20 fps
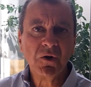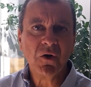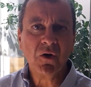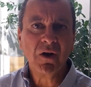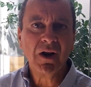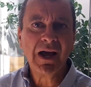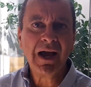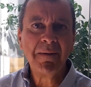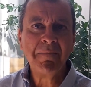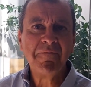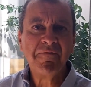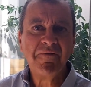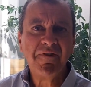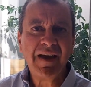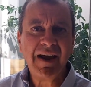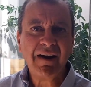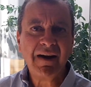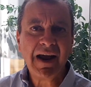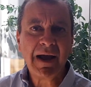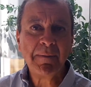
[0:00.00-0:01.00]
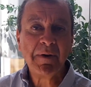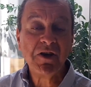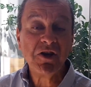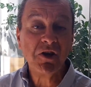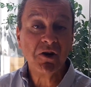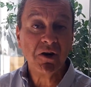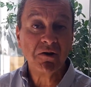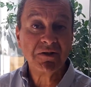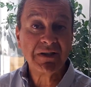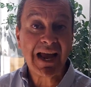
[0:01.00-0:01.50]
at all. I'm very, I'm a
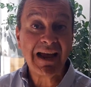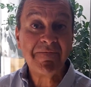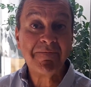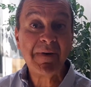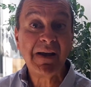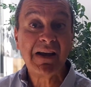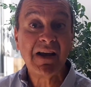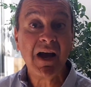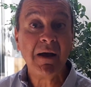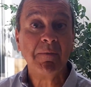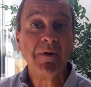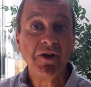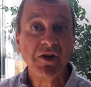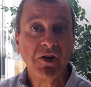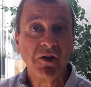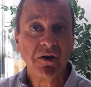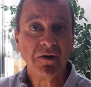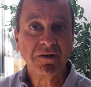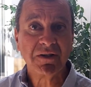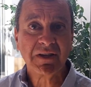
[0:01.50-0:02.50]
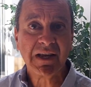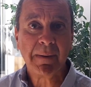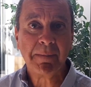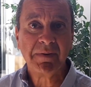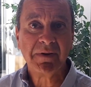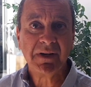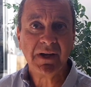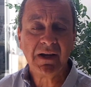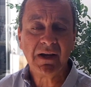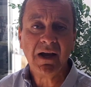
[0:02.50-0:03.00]
Euro, I've become a
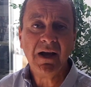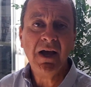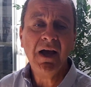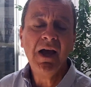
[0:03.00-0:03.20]
Eurosceptic.